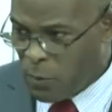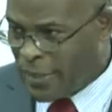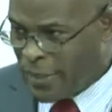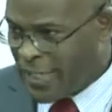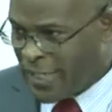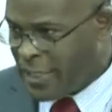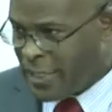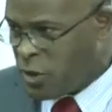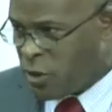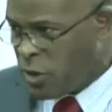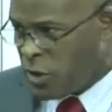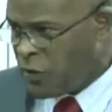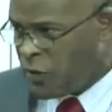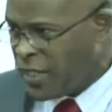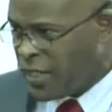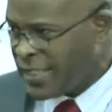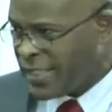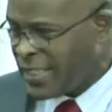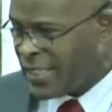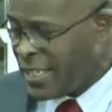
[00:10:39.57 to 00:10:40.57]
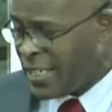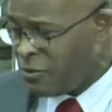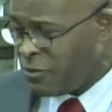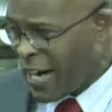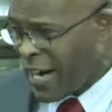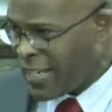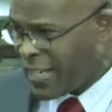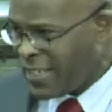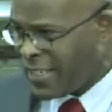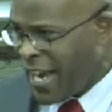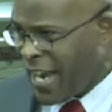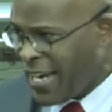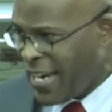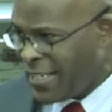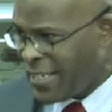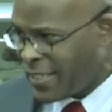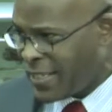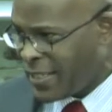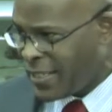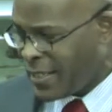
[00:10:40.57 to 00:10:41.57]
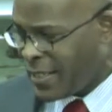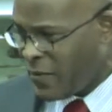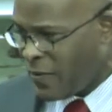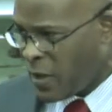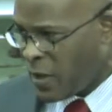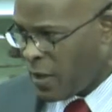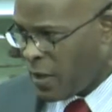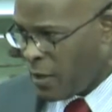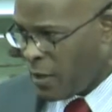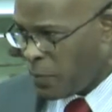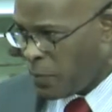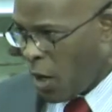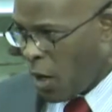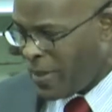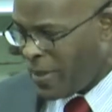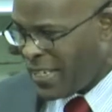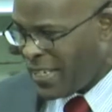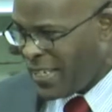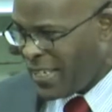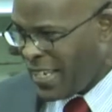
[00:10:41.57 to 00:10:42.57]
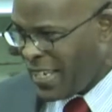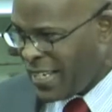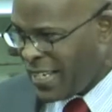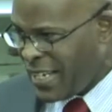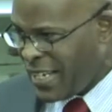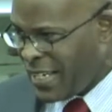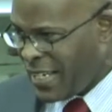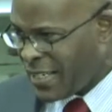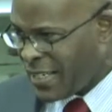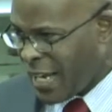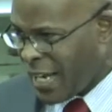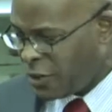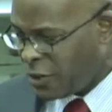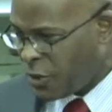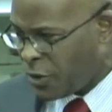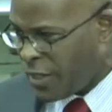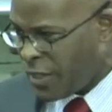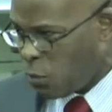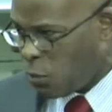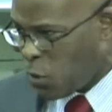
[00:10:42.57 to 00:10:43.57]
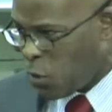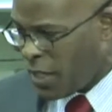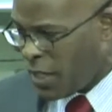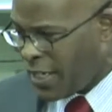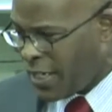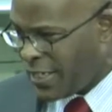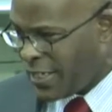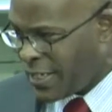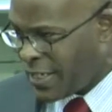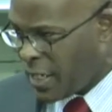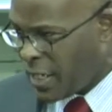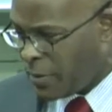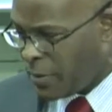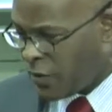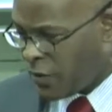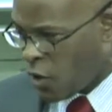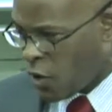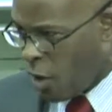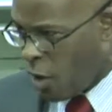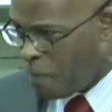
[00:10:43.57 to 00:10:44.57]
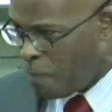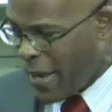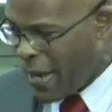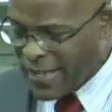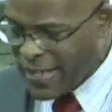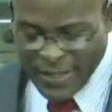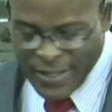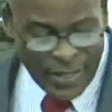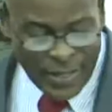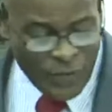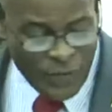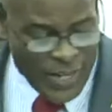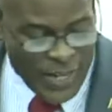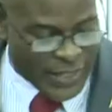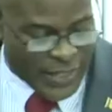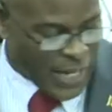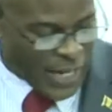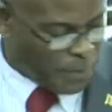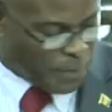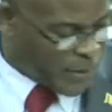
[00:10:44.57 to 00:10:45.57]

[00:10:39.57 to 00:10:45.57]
which is universally recognized as probably the leading country in the world in terms of competitiveness and